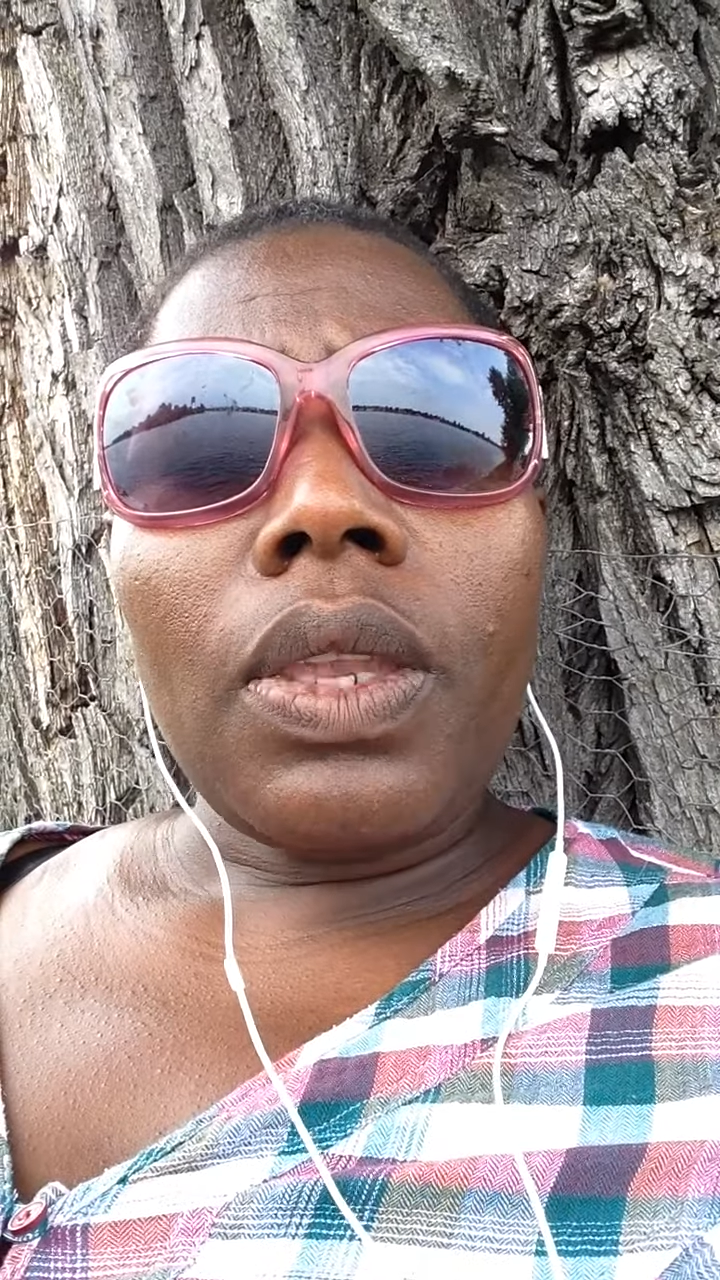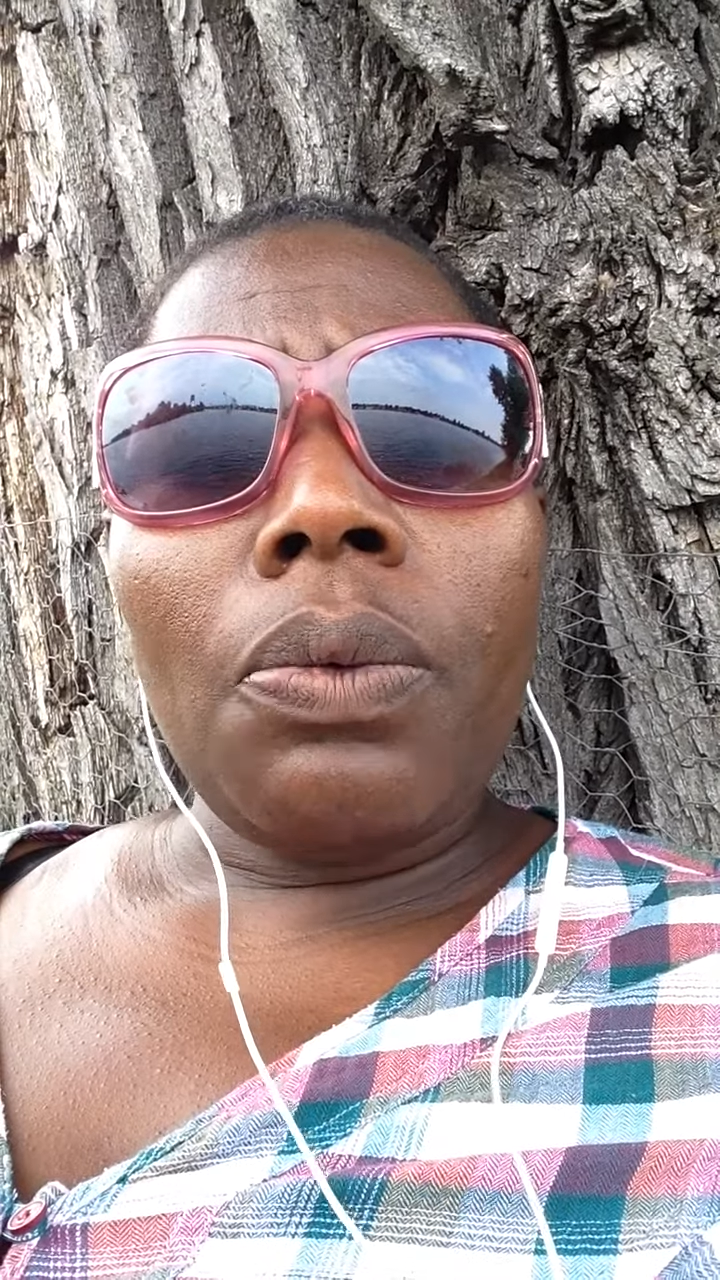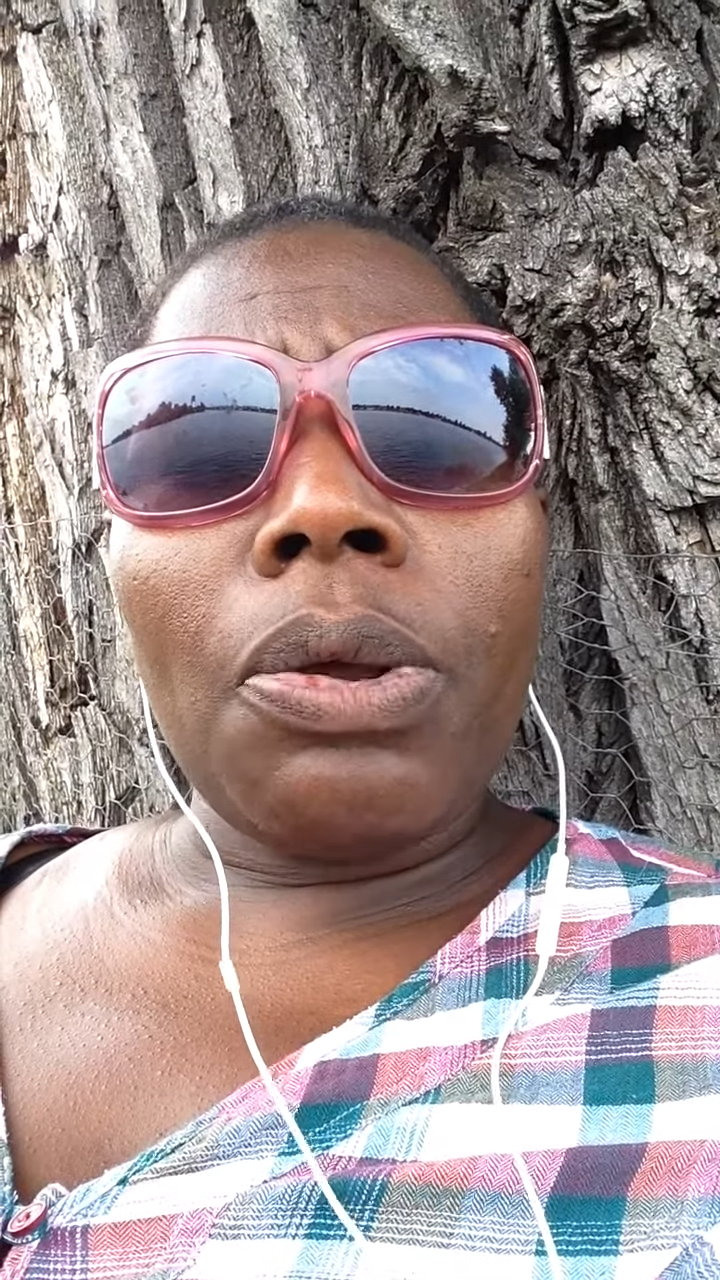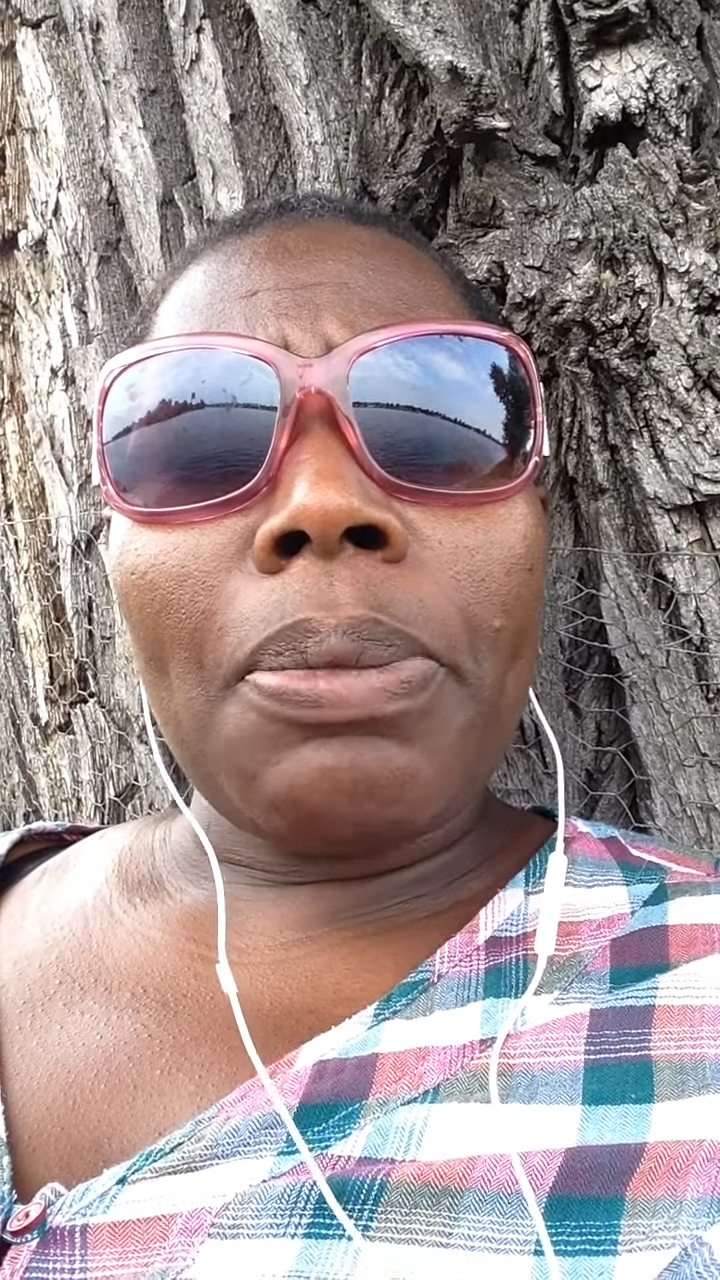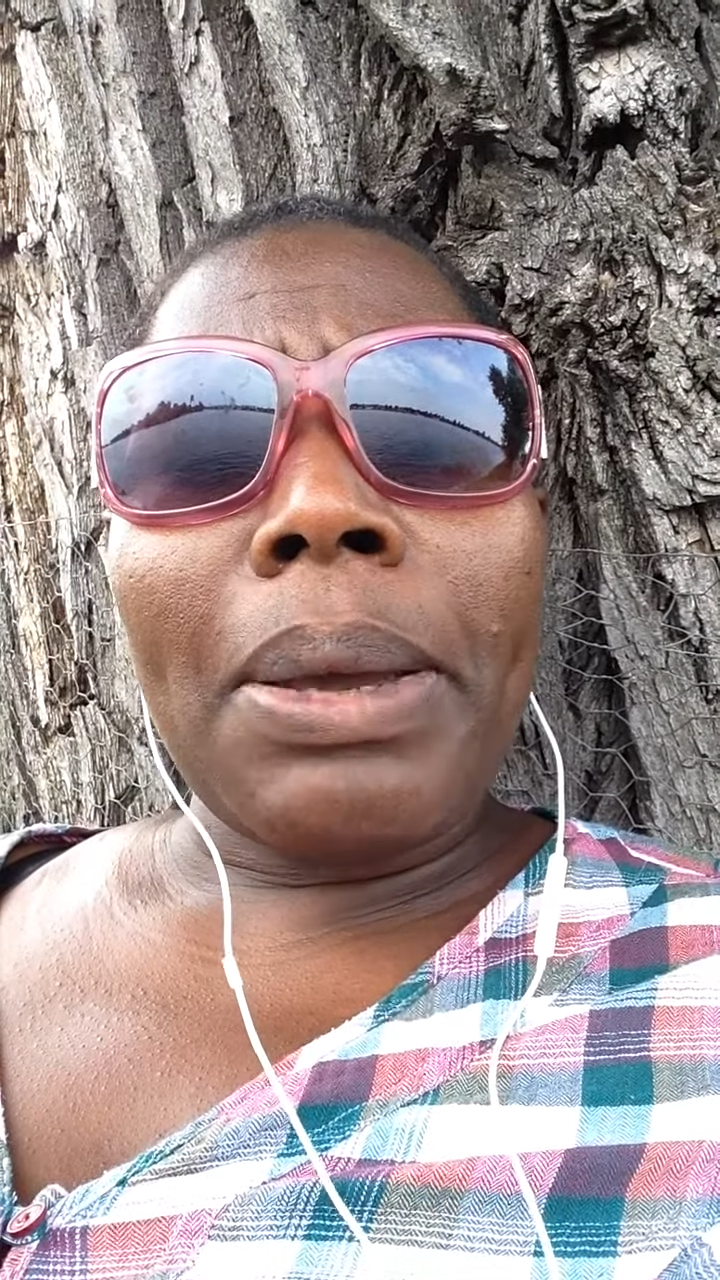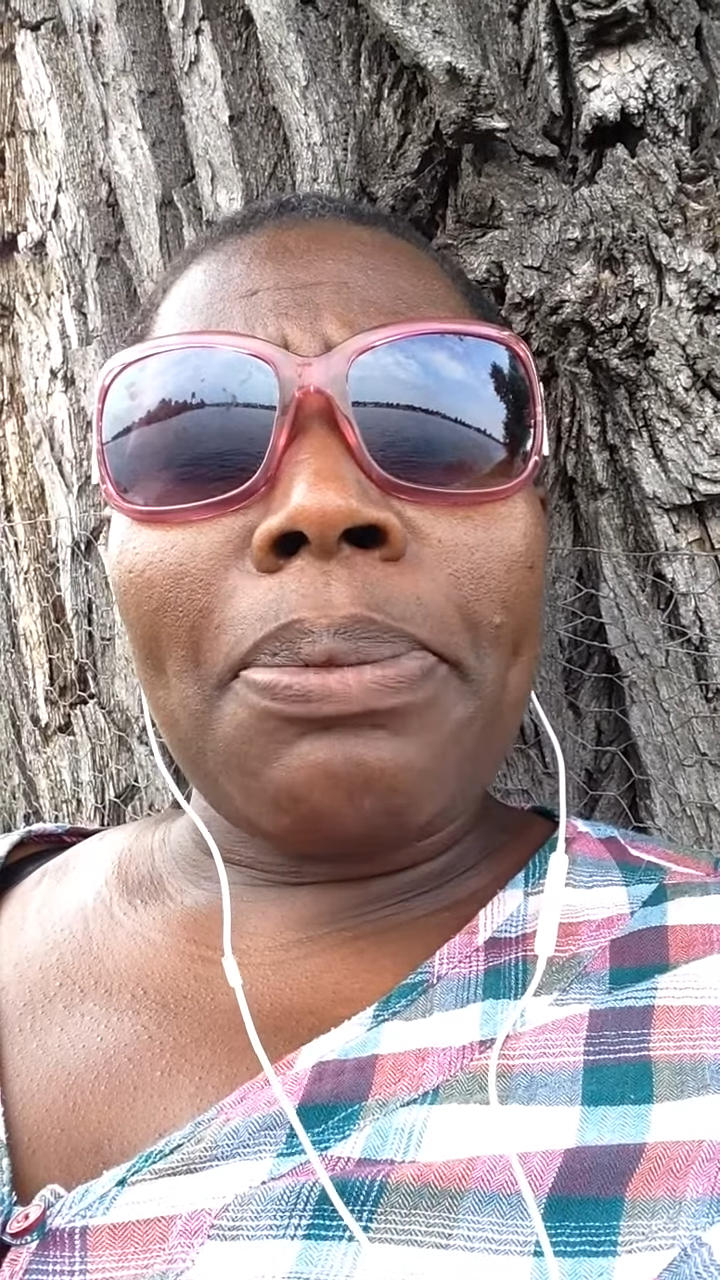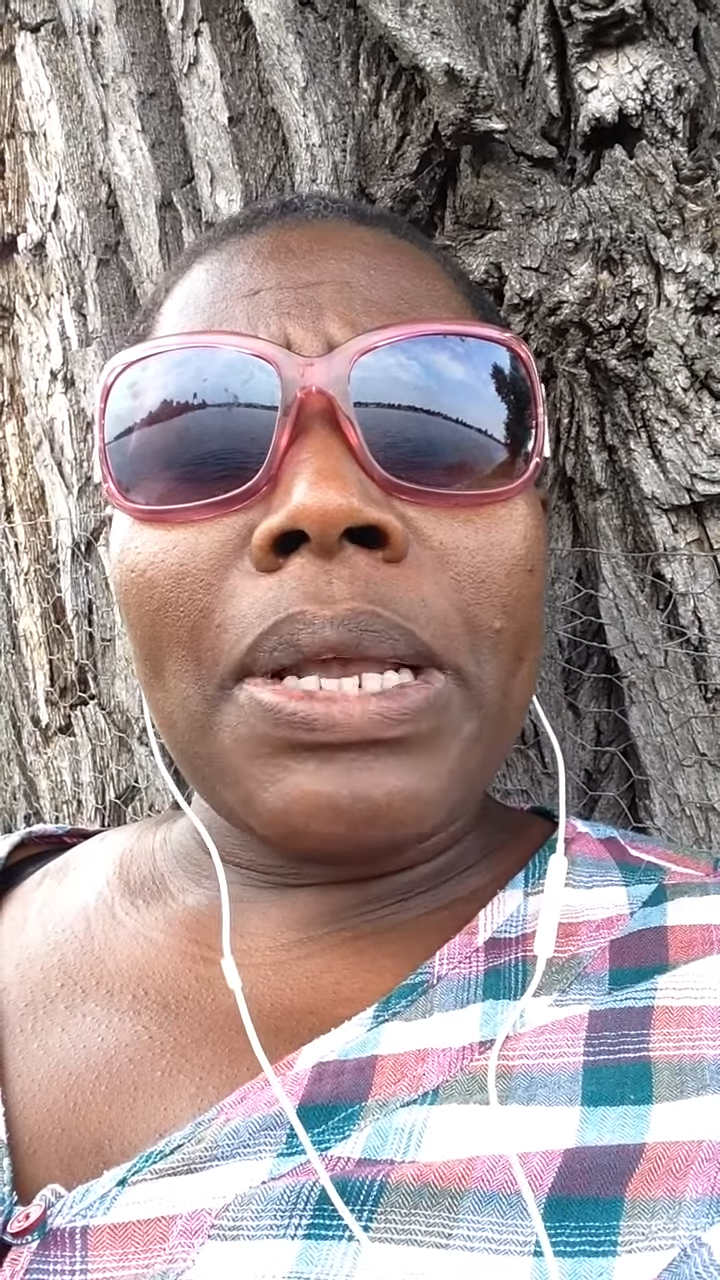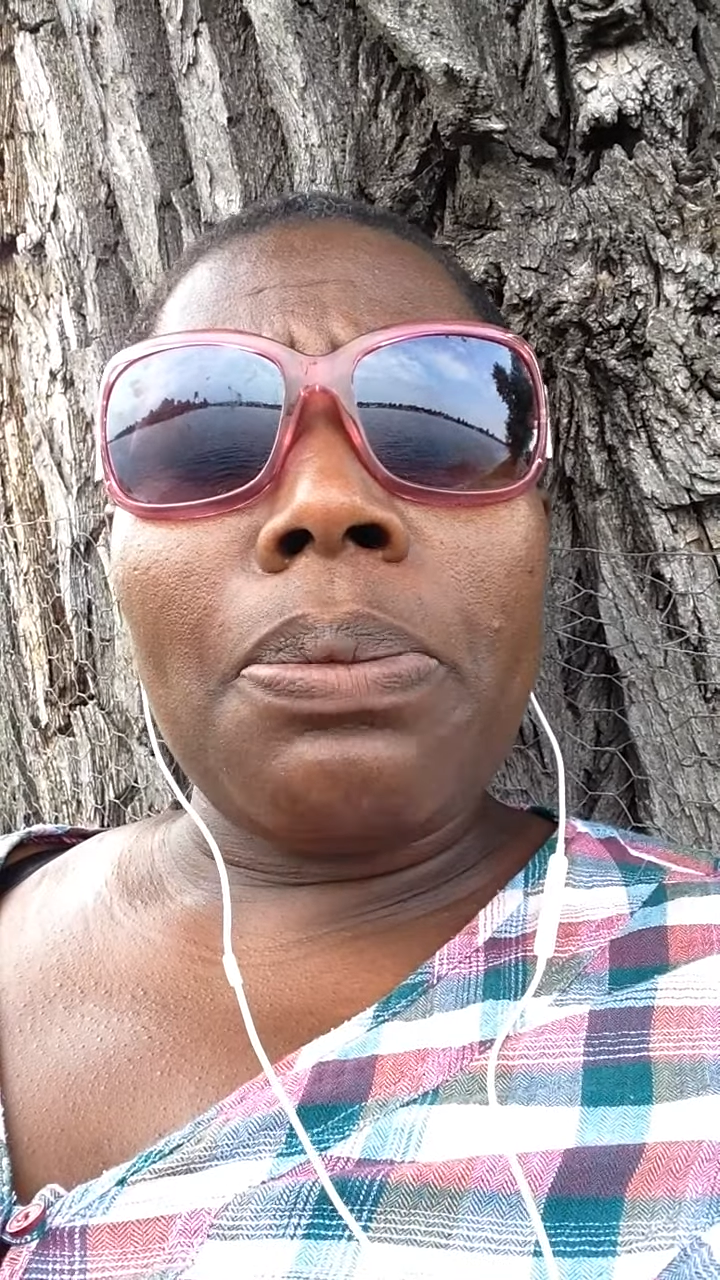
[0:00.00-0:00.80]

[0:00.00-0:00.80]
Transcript: with my bill